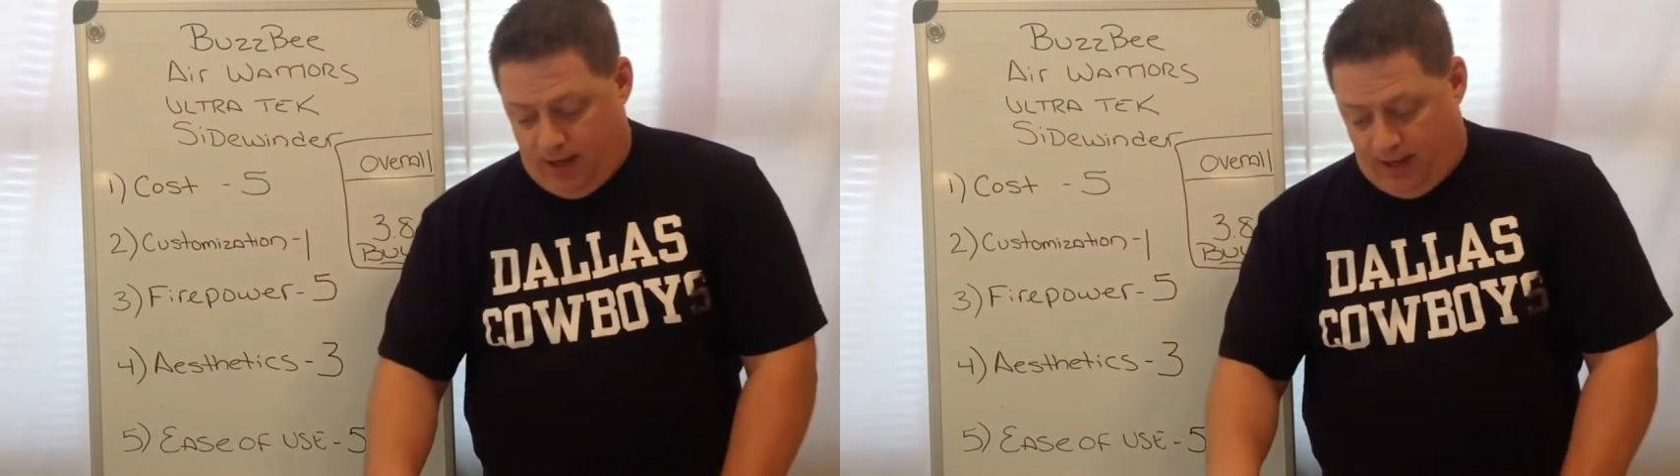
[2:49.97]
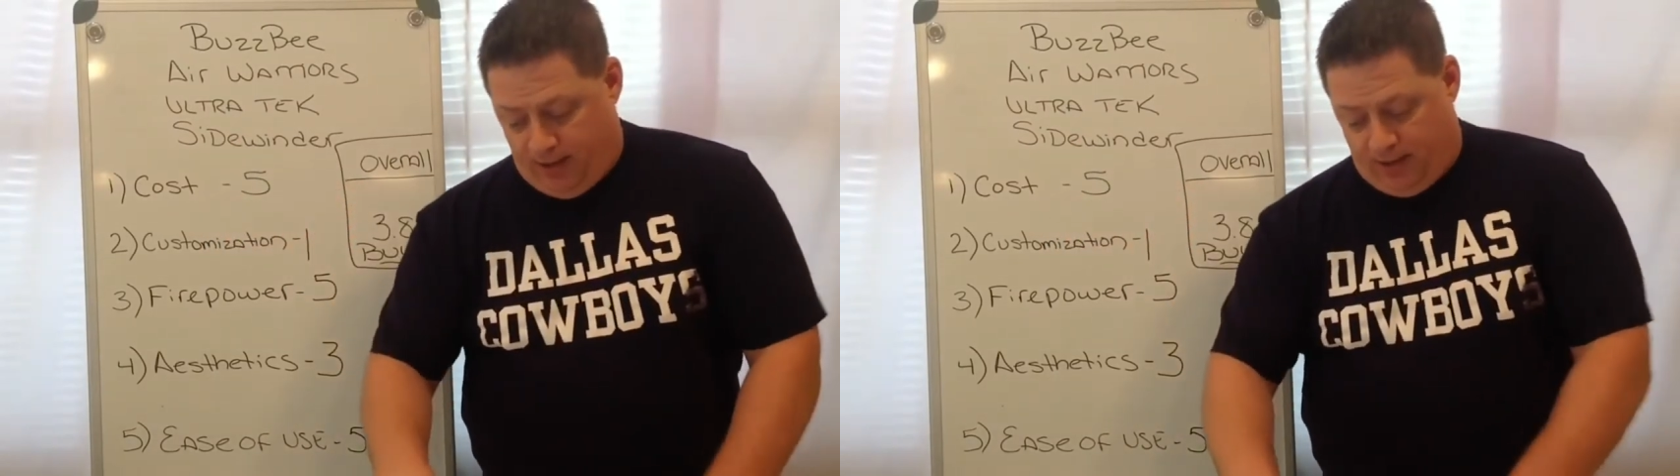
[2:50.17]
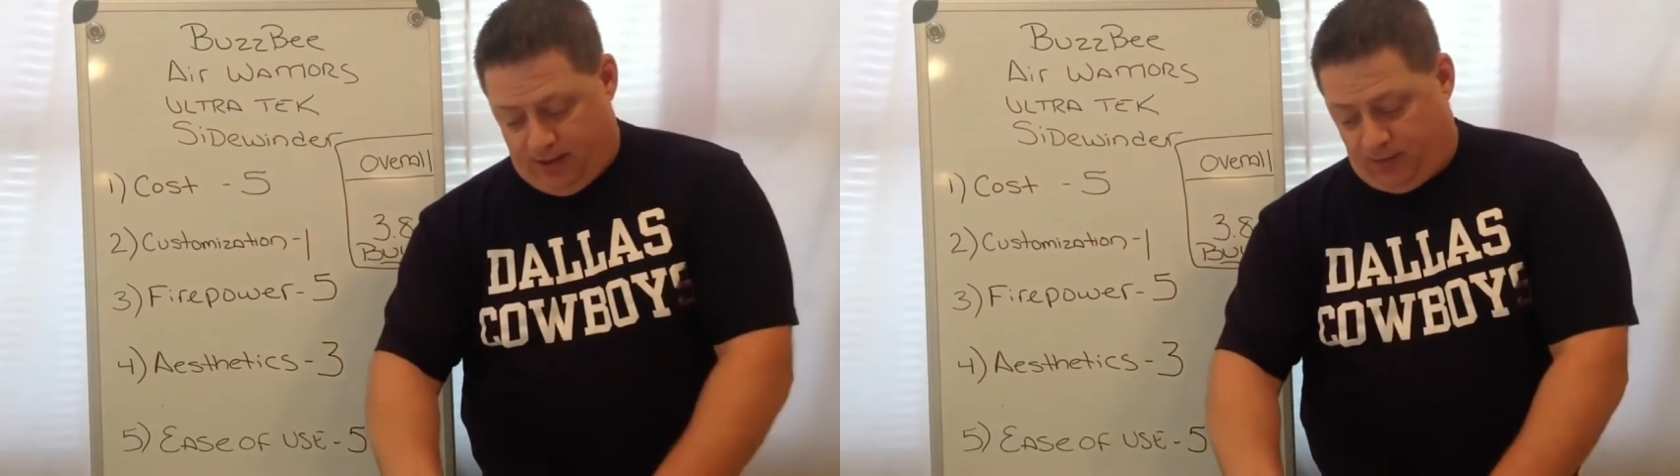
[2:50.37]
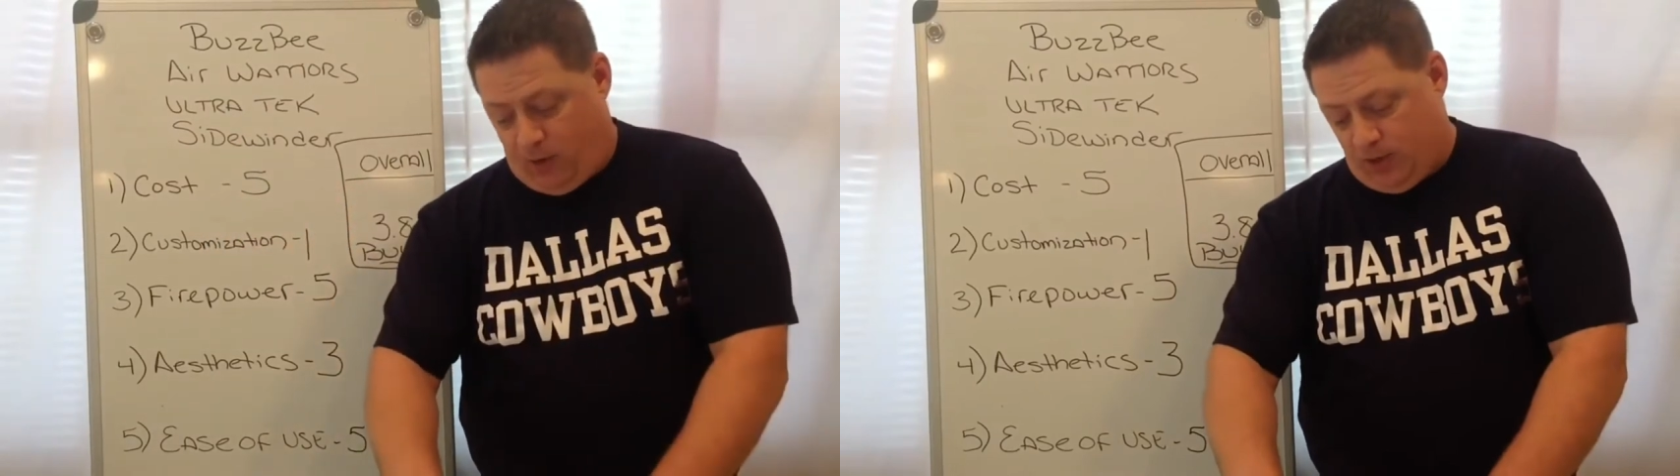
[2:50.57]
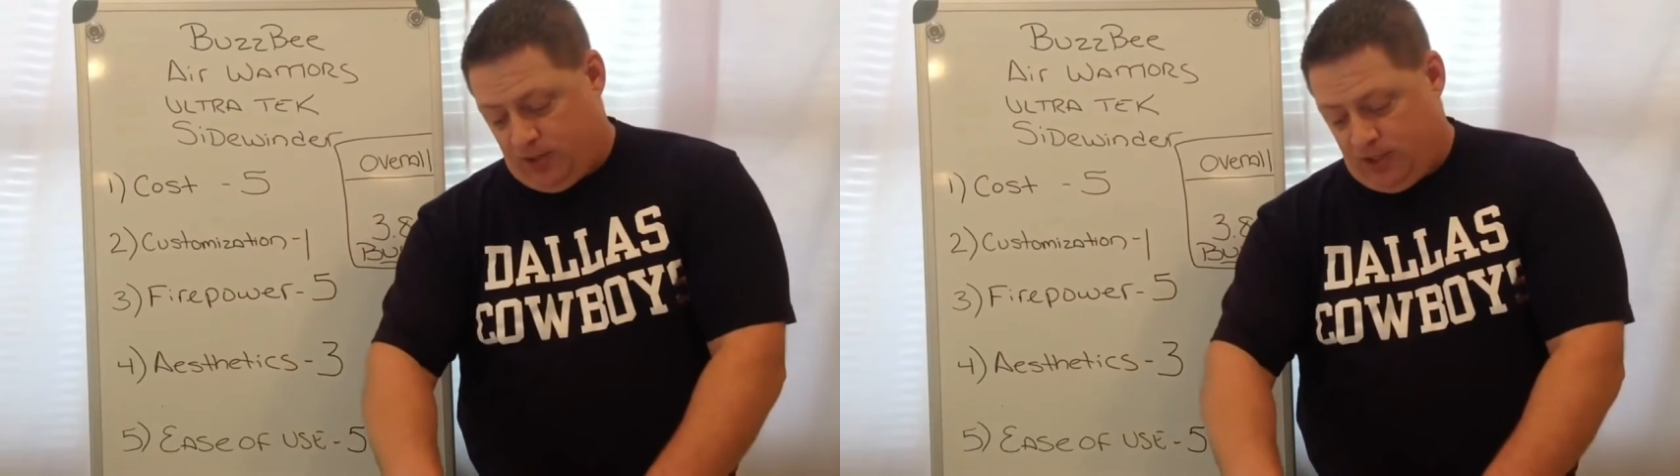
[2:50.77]
And as
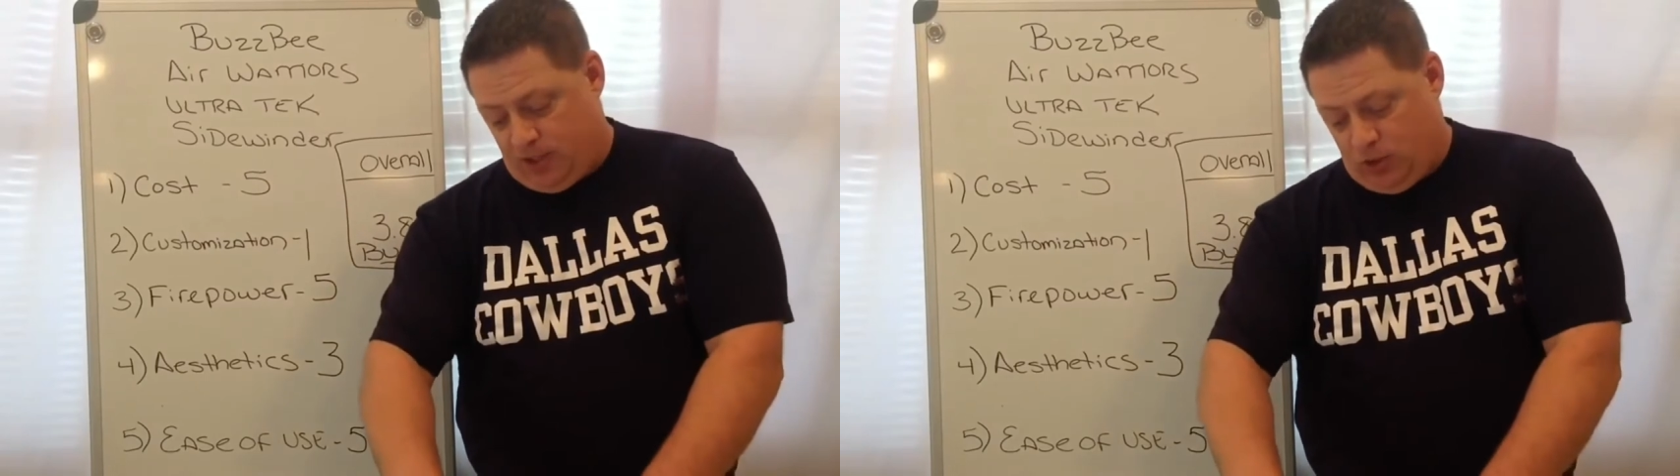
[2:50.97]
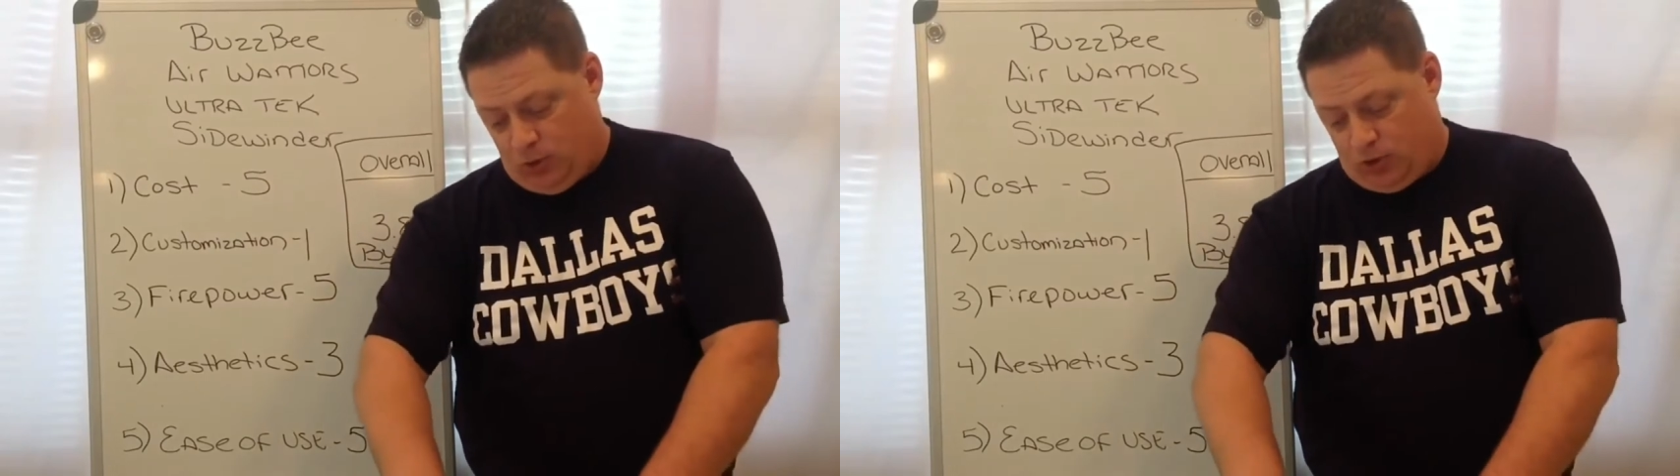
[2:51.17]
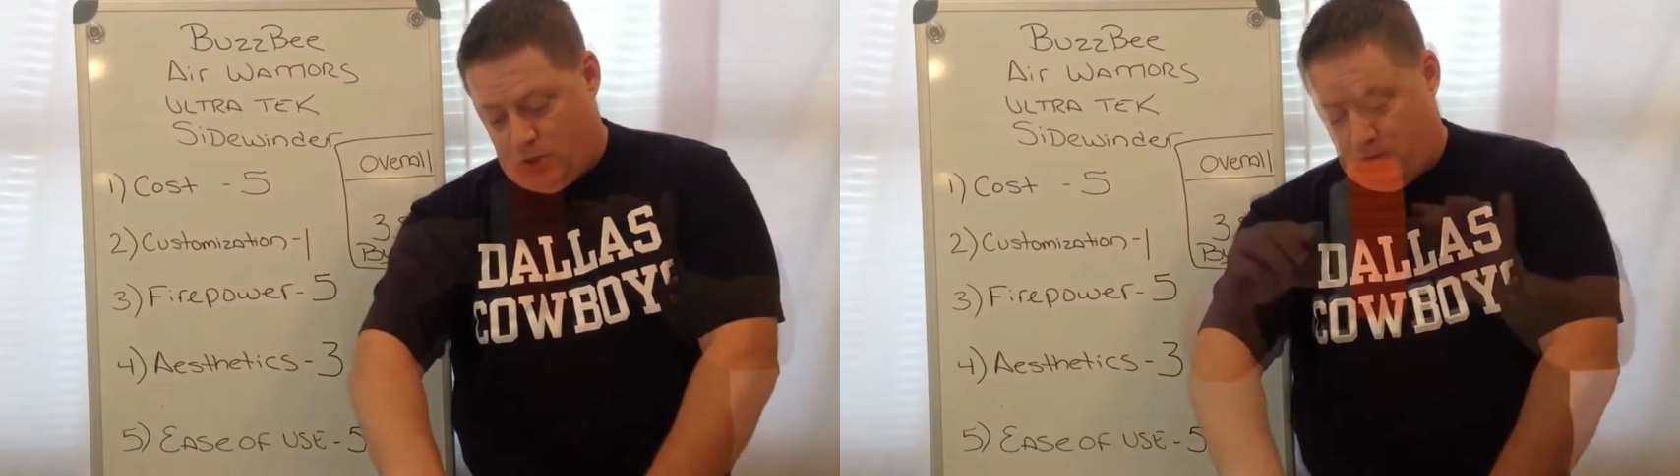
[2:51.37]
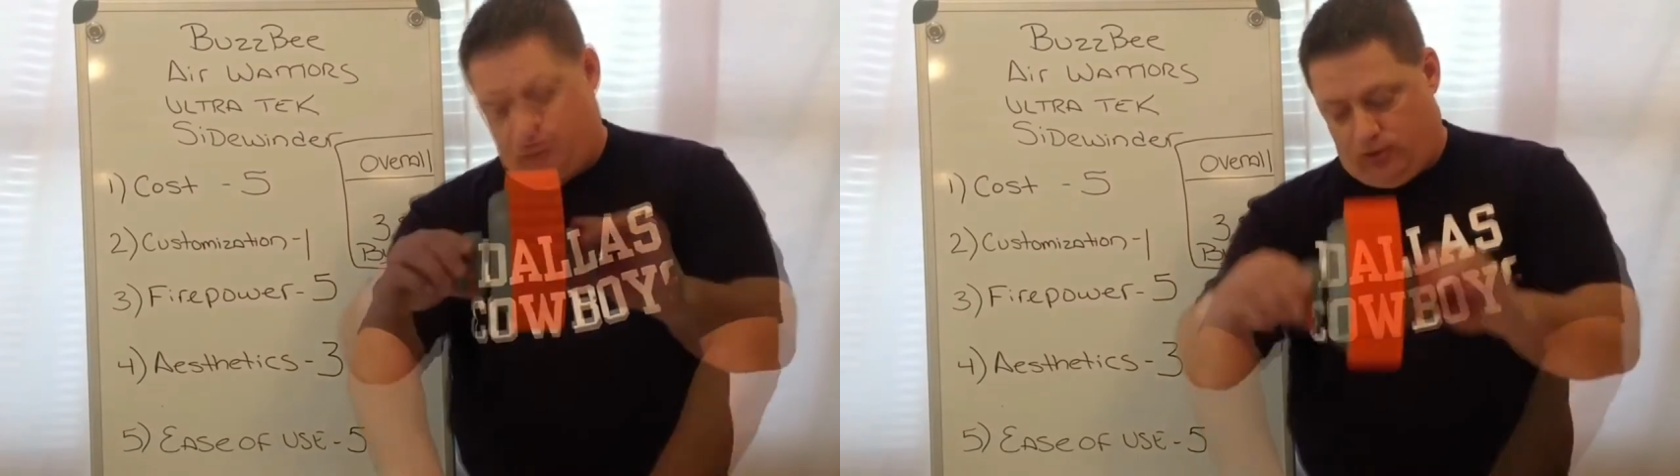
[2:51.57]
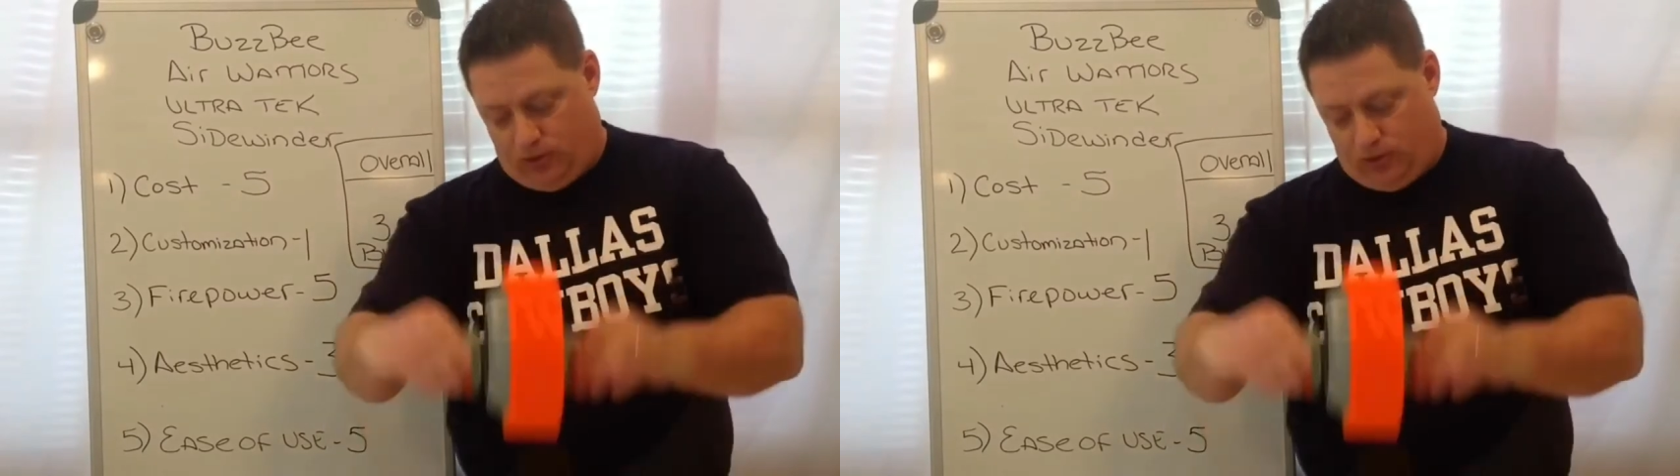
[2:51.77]
far as easy use goes,